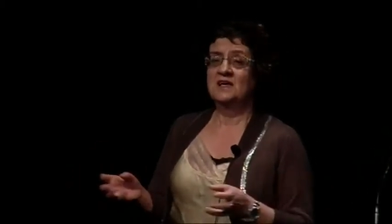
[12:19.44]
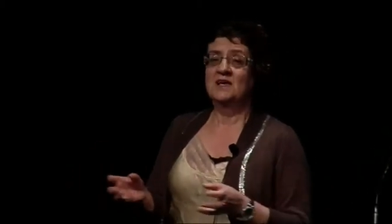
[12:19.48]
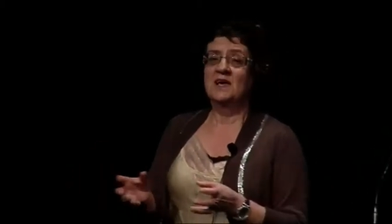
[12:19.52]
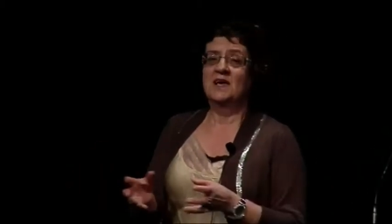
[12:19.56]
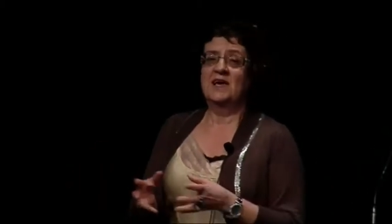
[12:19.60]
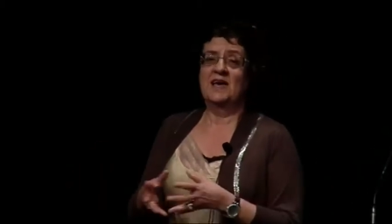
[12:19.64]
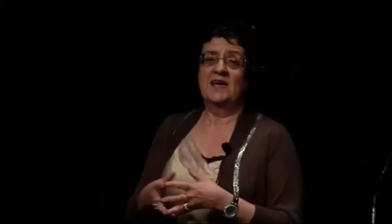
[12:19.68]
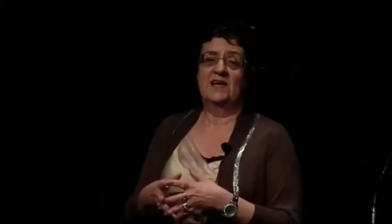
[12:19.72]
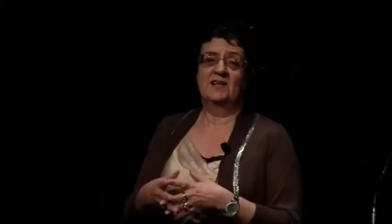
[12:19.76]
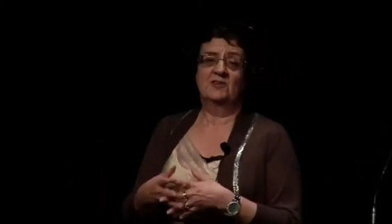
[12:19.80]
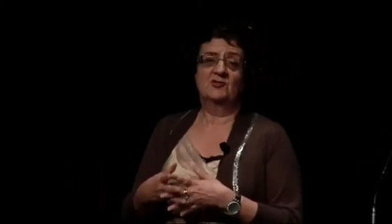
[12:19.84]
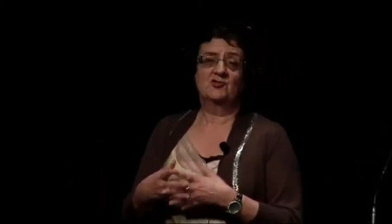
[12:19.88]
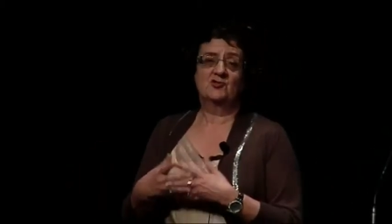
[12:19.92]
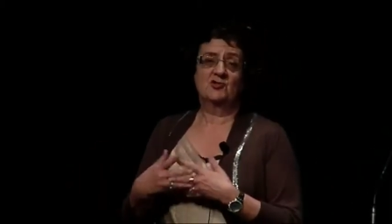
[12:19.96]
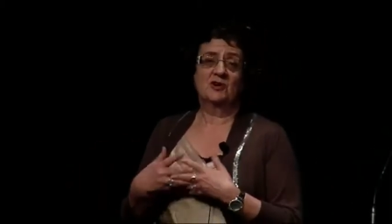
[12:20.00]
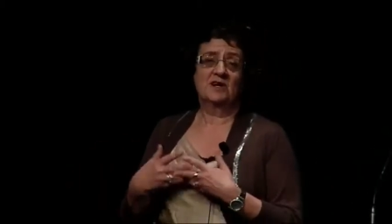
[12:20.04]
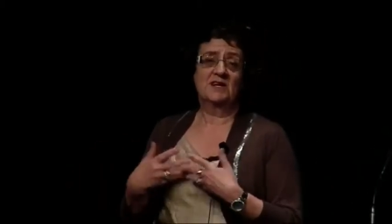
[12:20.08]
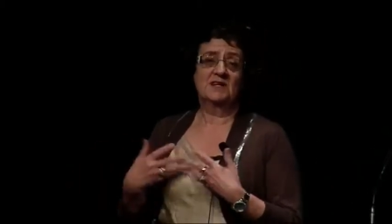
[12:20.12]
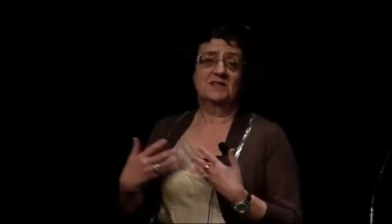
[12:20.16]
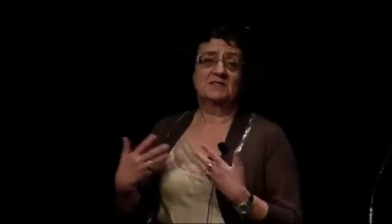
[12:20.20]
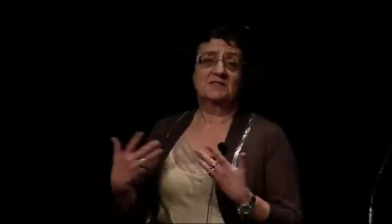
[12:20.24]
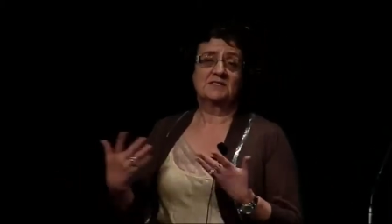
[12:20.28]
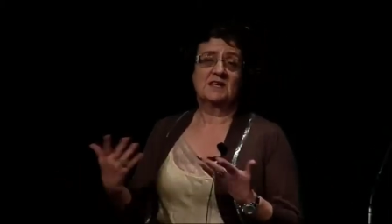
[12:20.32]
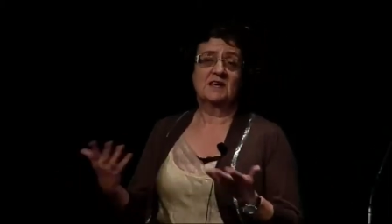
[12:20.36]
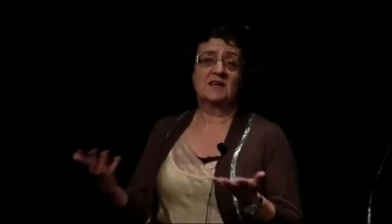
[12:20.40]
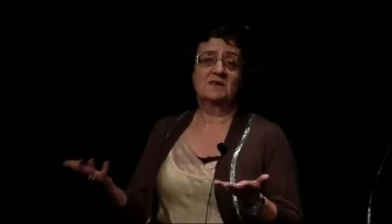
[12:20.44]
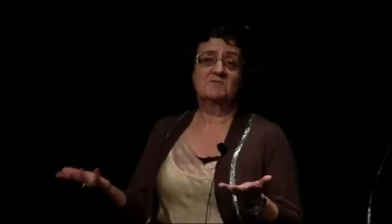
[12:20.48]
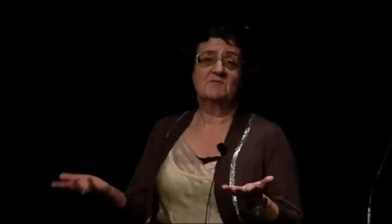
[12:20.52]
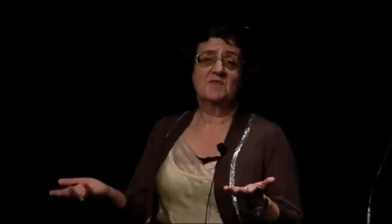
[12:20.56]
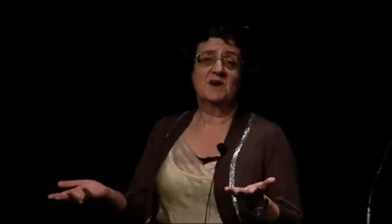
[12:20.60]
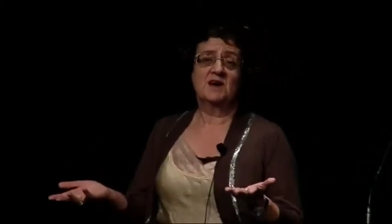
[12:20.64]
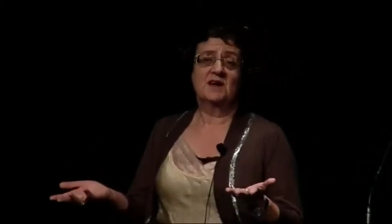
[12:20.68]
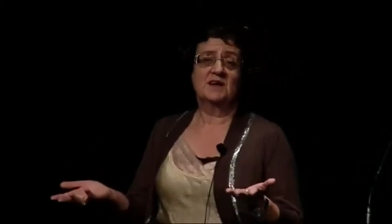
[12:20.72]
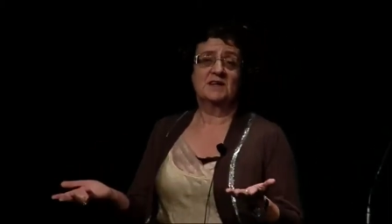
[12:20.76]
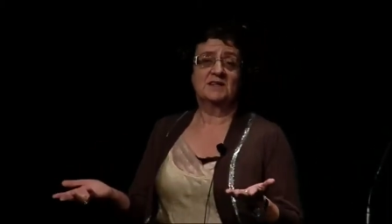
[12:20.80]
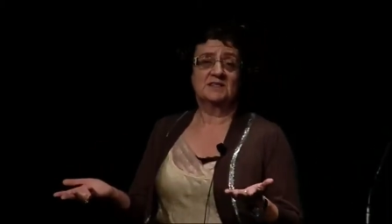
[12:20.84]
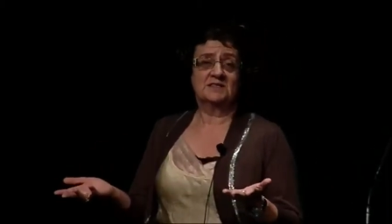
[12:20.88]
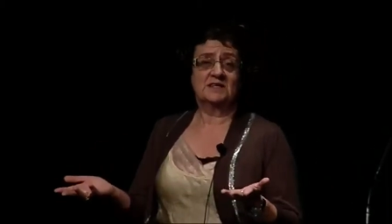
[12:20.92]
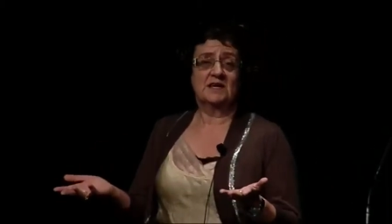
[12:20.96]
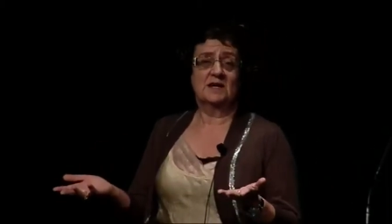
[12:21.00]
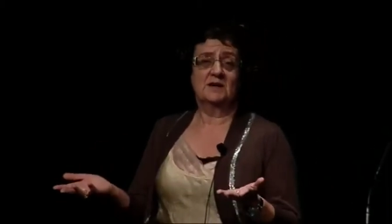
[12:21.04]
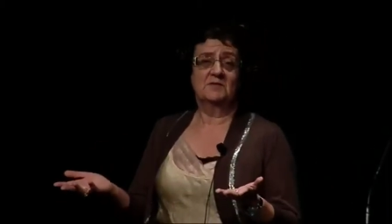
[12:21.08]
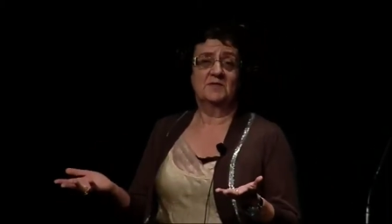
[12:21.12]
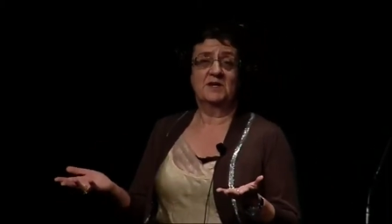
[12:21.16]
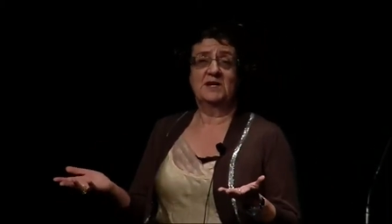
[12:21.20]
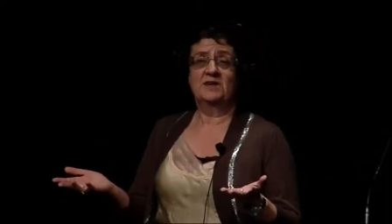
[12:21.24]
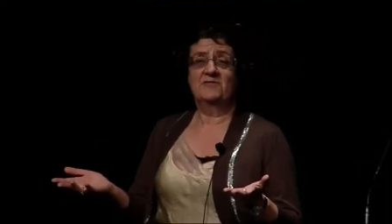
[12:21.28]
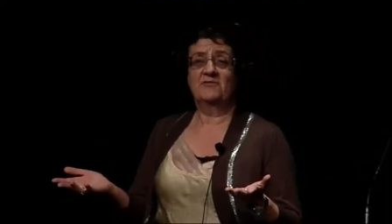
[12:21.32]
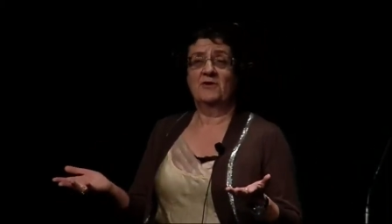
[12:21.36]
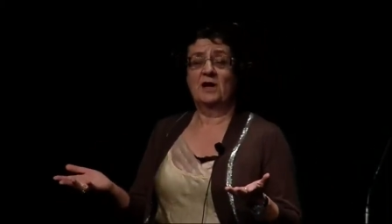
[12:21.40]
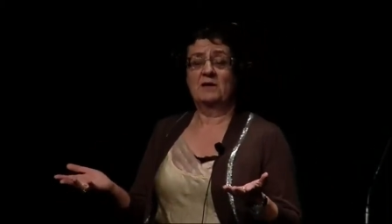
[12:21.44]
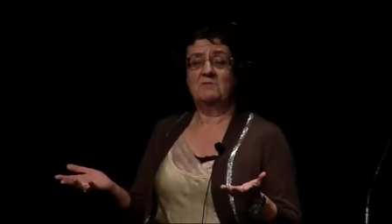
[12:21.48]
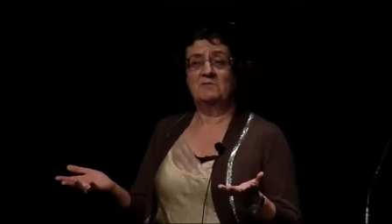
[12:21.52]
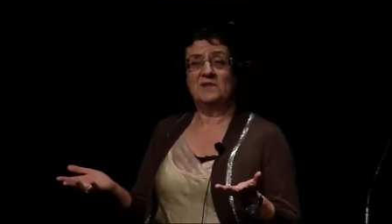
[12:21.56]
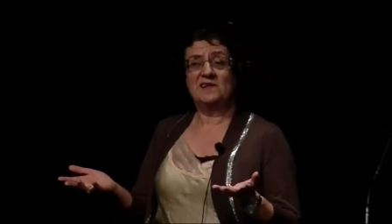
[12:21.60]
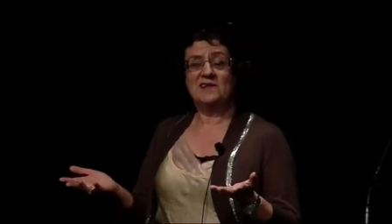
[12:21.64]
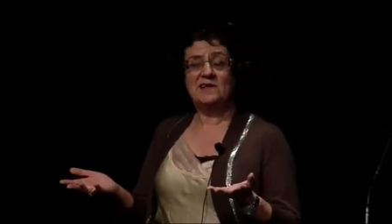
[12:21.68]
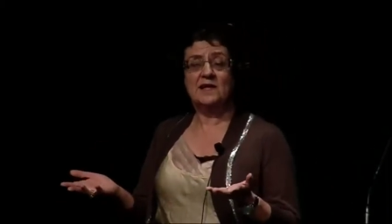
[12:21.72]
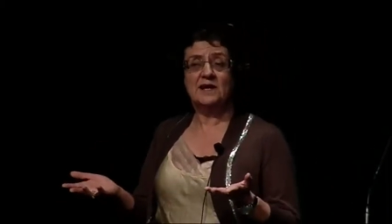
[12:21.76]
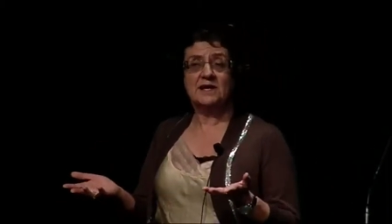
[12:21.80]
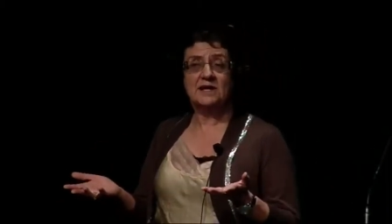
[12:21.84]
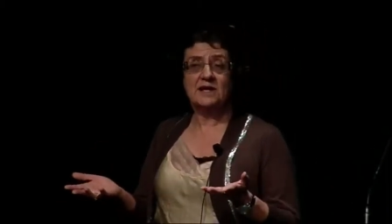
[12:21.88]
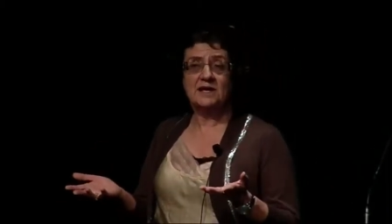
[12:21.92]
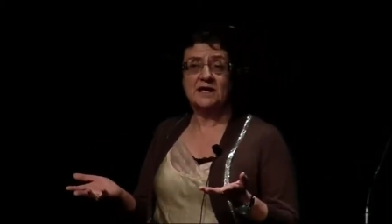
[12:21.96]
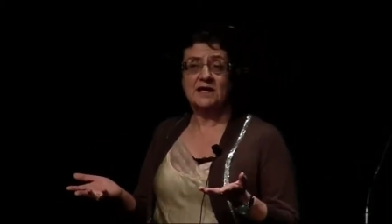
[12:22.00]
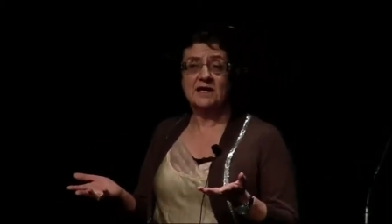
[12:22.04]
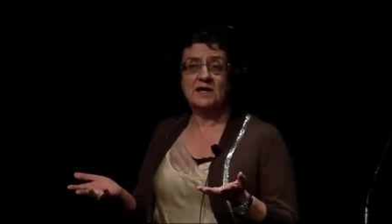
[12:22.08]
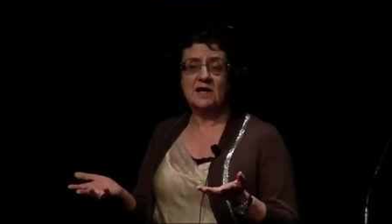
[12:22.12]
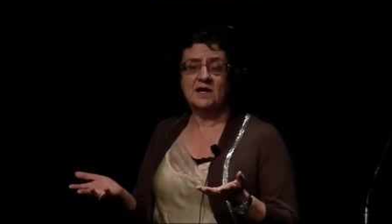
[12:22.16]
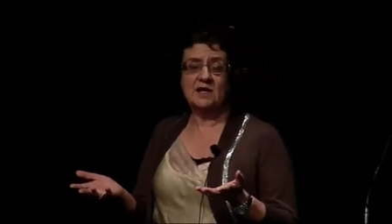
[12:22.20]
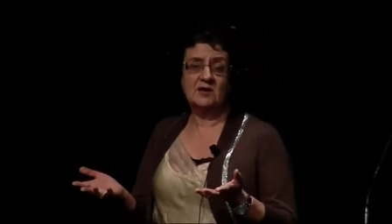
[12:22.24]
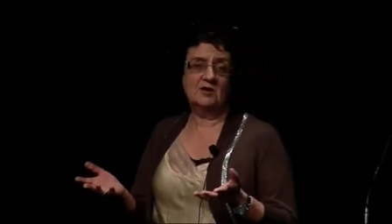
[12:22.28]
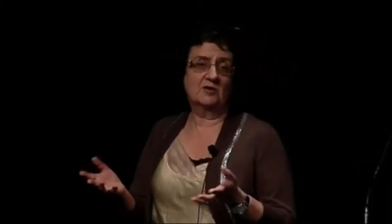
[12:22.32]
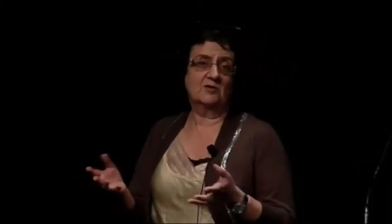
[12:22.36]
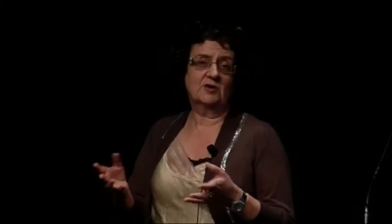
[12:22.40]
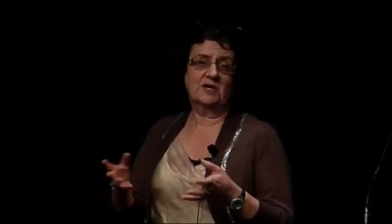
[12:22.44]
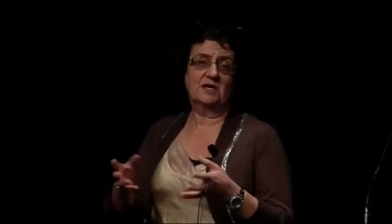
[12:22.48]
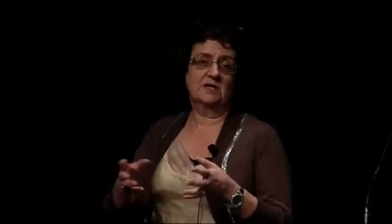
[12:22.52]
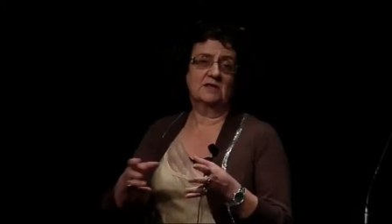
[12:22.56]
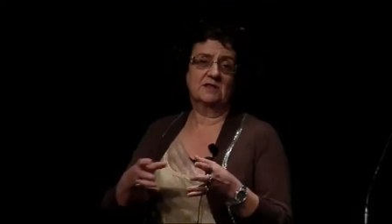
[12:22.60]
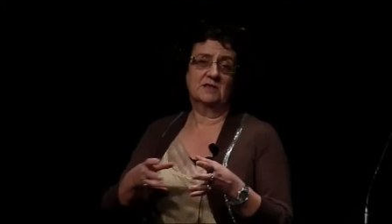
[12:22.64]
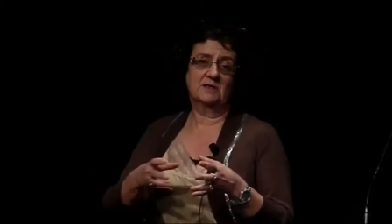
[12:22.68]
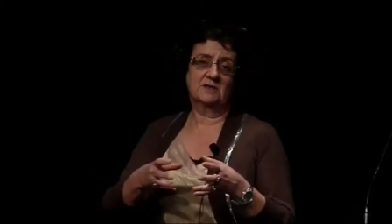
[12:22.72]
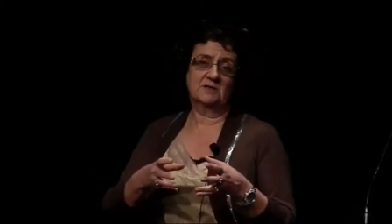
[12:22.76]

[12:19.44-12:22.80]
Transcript: And try as I might, I mean, if I'm lucky, I'll get